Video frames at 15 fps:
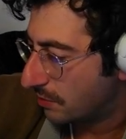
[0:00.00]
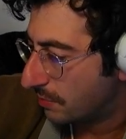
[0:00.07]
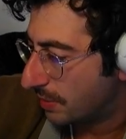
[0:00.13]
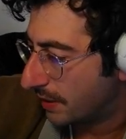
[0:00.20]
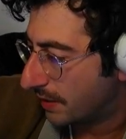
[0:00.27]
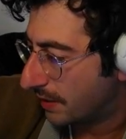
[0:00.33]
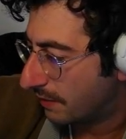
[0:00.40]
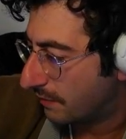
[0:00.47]

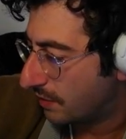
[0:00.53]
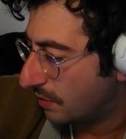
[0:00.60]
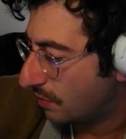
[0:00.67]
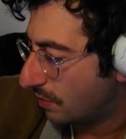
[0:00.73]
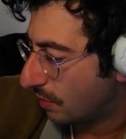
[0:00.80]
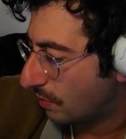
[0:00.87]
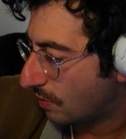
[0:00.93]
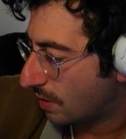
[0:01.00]
But if you
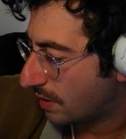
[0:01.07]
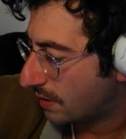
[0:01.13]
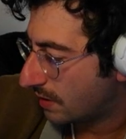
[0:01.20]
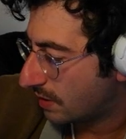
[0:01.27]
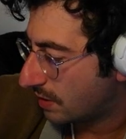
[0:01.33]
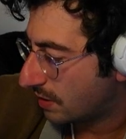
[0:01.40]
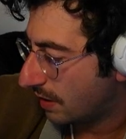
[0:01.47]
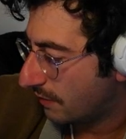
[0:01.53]
wanted
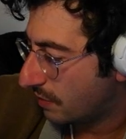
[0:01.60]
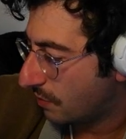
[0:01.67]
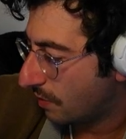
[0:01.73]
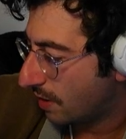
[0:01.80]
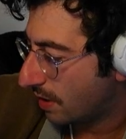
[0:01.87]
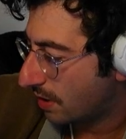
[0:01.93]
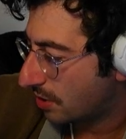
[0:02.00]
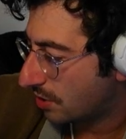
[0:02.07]

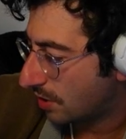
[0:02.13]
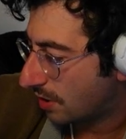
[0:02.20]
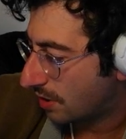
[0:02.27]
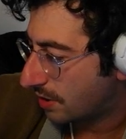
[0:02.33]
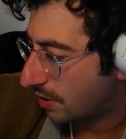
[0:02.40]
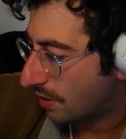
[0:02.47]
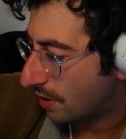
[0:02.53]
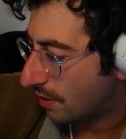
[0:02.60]
to draw in
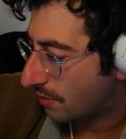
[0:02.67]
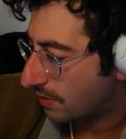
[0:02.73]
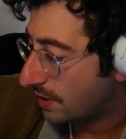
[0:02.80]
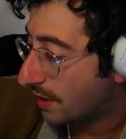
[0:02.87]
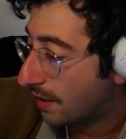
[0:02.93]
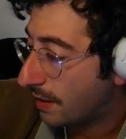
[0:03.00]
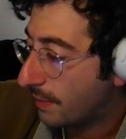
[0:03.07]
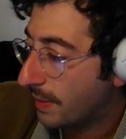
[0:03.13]
your own
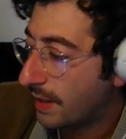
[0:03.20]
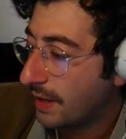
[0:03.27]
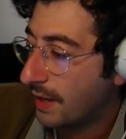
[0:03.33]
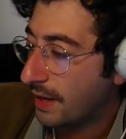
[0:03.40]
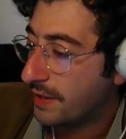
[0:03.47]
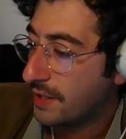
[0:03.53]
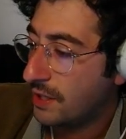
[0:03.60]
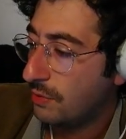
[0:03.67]
time, I
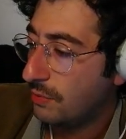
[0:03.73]
think you would